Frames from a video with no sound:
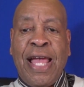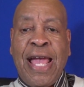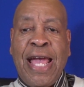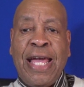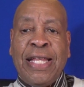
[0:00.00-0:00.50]

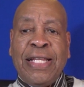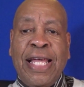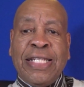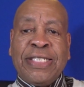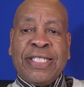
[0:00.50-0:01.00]
and
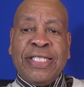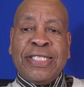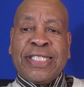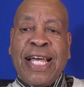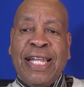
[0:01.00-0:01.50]

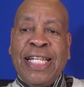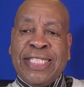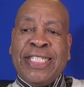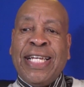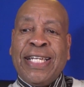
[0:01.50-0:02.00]

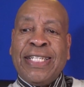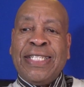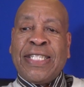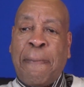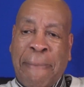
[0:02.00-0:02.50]
scholastic
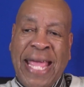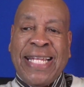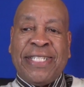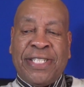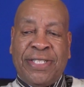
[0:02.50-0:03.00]

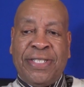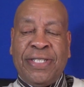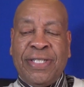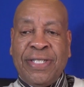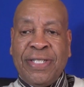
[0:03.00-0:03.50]
debate
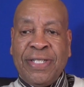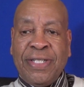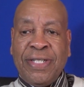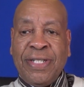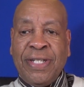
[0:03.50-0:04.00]

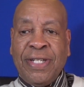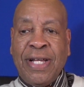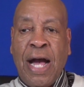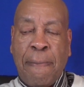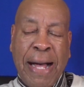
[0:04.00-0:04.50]

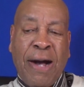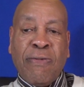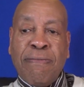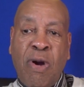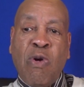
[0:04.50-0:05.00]

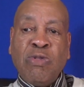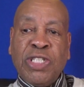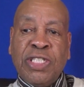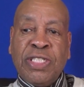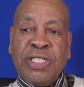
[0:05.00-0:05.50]
about
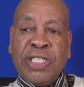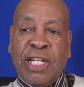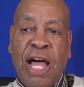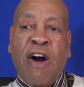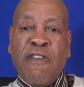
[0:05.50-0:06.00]
Moses, the
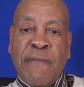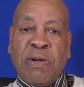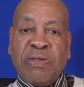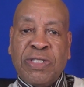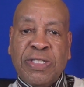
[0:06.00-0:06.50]
law of
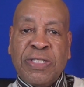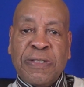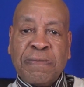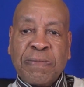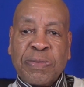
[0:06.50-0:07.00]
Moses.
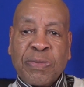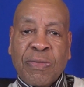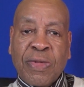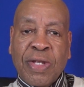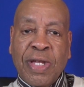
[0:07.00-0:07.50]

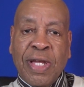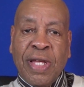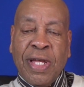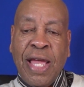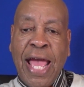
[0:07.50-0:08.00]

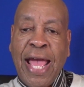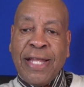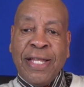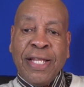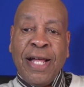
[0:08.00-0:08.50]

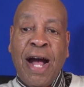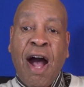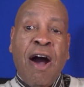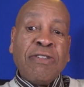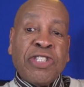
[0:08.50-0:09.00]
And
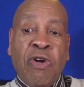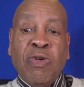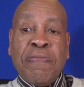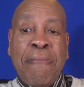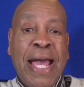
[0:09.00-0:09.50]
also, it
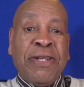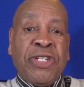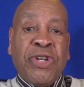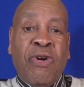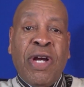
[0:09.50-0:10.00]
was
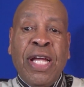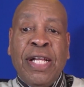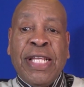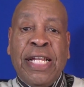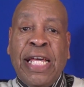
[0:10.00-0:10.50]
mandatory
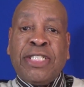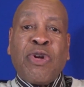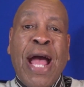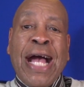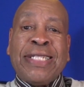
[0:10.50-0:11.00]
that they
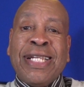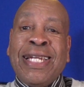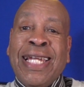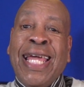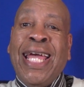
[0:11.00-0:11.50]
tried to
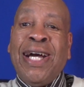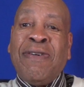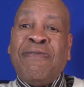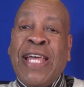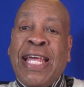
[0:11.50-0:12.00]

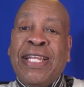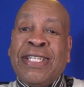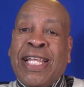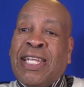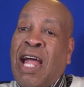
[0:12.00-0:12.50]
live that
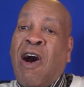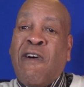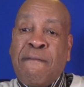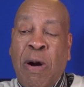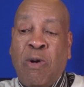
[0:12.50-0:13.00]
the law
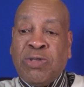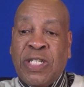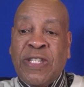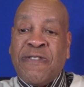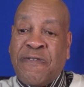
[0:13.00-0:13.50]
of
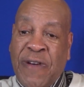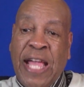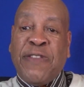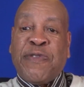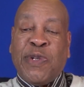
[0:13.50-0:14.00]
Moses
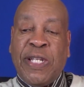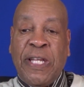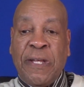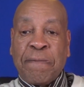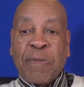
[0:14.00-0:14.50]

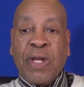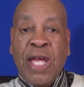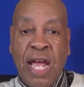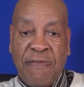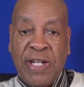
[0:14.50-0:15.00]
faithfully
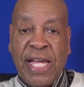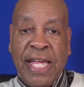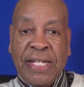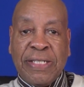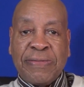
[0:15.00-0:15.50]
every day.